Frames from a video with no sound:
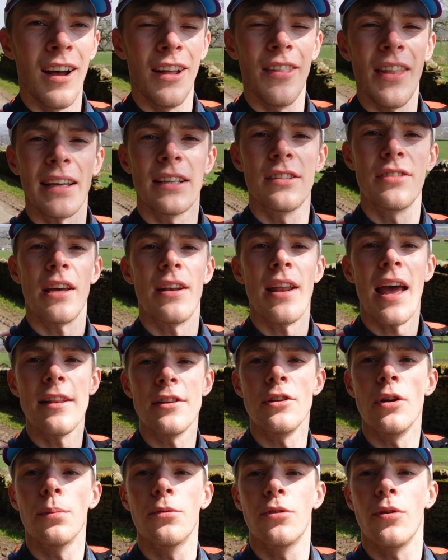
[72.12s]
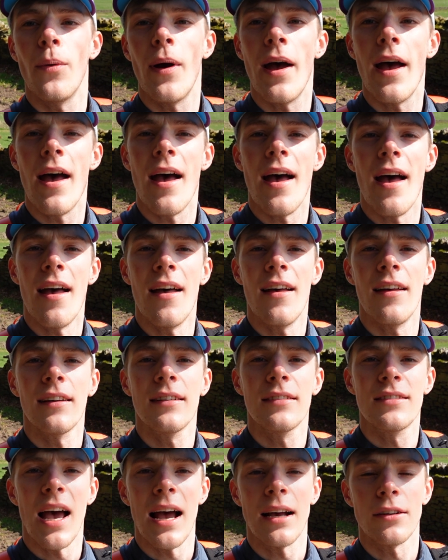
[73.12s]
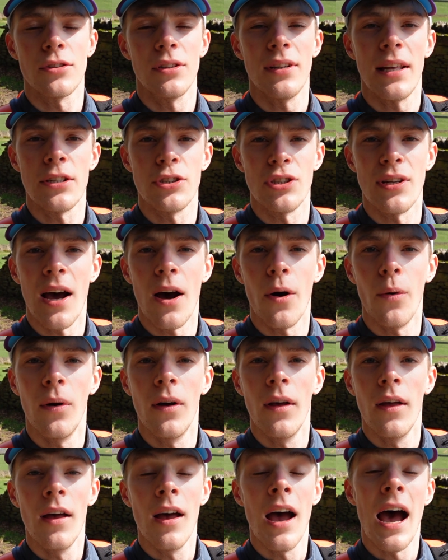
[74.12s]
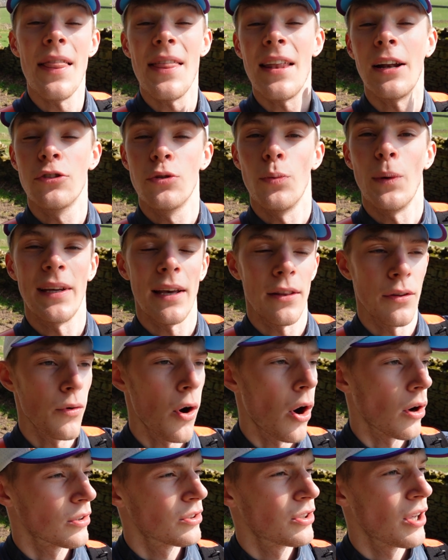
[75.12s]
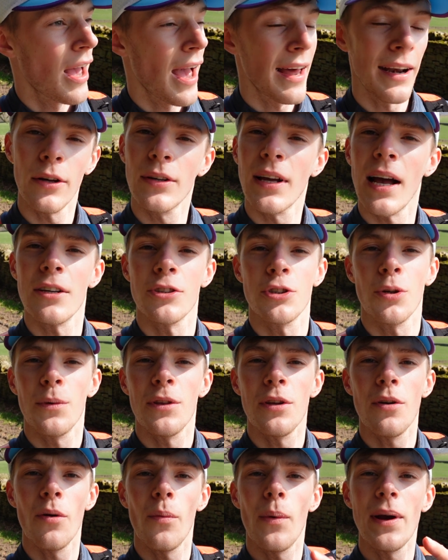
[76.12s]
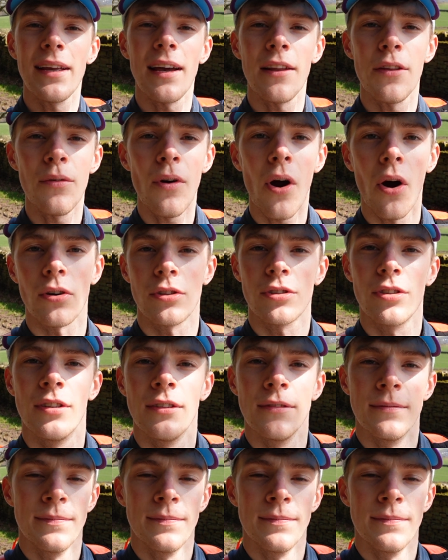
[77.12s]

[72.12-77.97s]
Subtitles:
And like I said, heading up to Taxal Edge now, and then on to Windgather Rocks, and I'll catch up with you at Windgather Rocks.